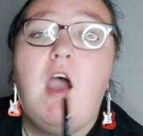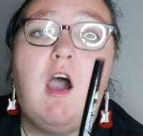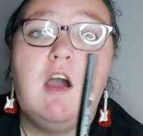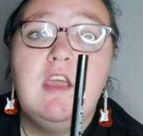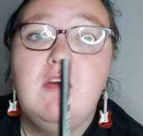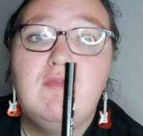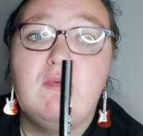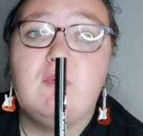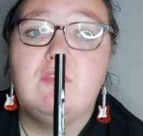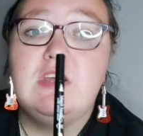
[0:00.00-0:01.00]
I have
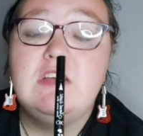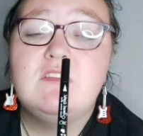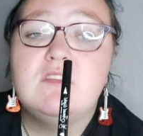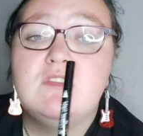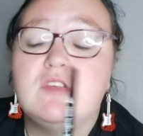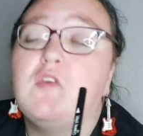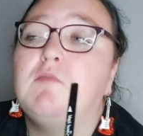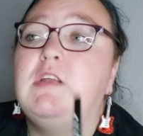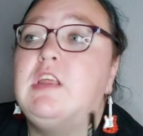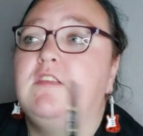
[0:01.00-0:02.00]
worn this so
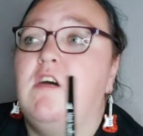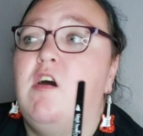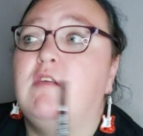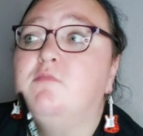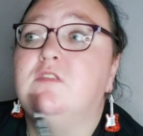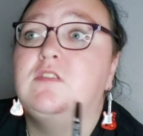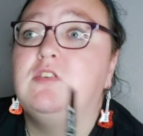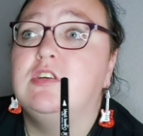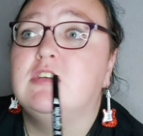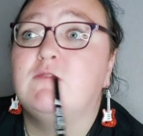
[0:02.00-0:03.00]
many times
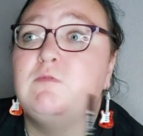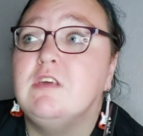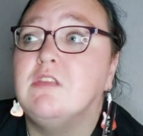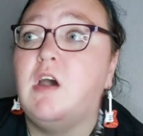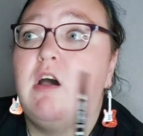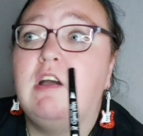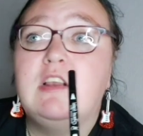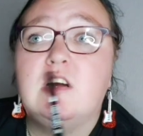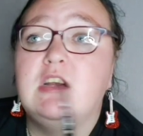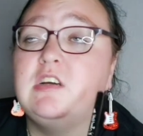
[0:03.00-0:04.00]
just with
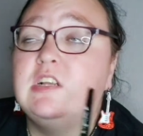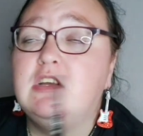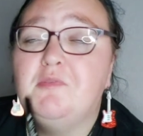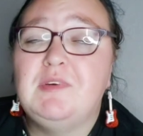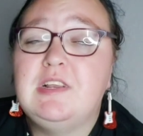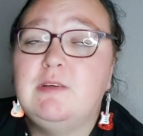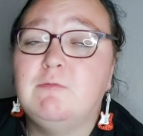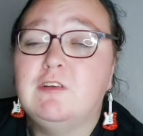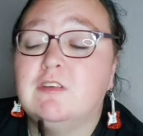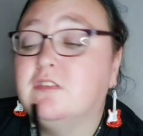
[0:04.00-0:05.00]
eyeliner, a little bit of lip
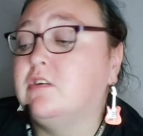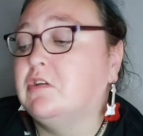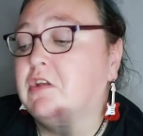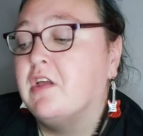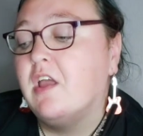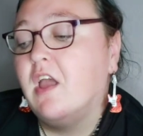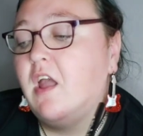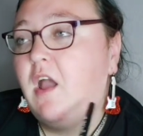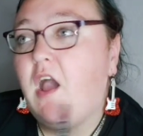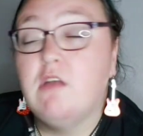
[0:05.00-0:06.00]
gloss on,
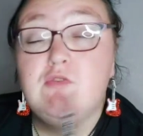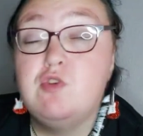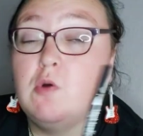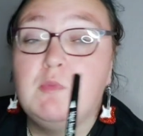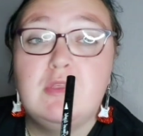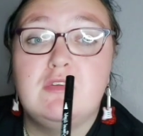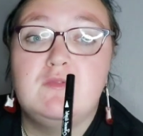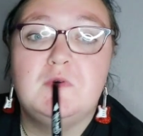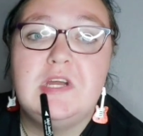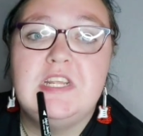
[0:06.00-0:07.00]
not bothered to
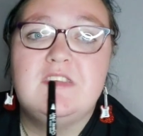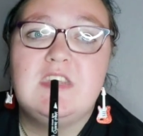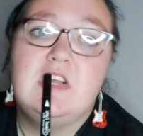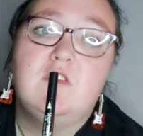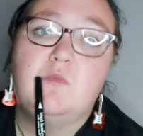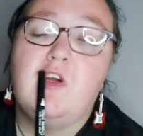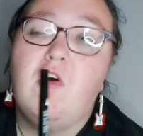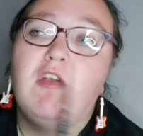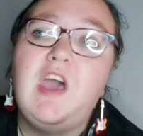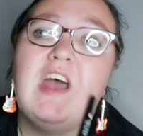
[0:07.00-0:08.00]
put any setting spray
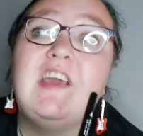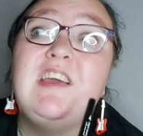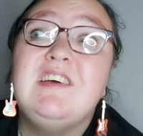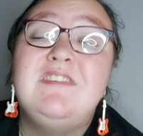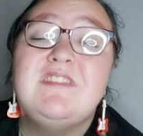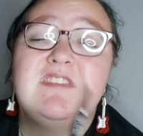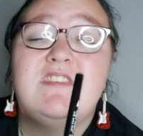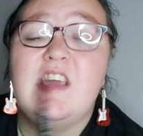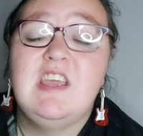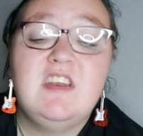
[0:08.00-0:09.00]
on, and it has
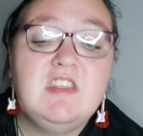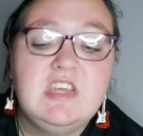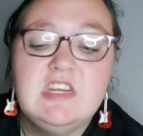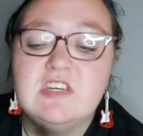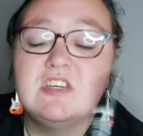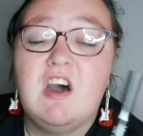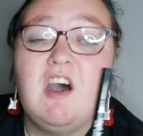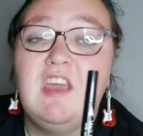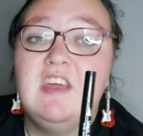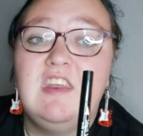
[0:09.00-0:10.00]
stayed the
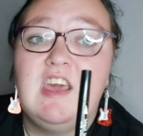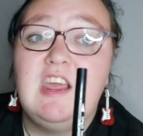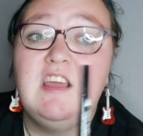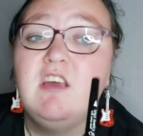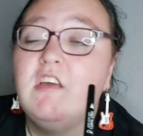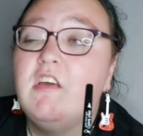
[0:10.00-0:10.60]
entire day.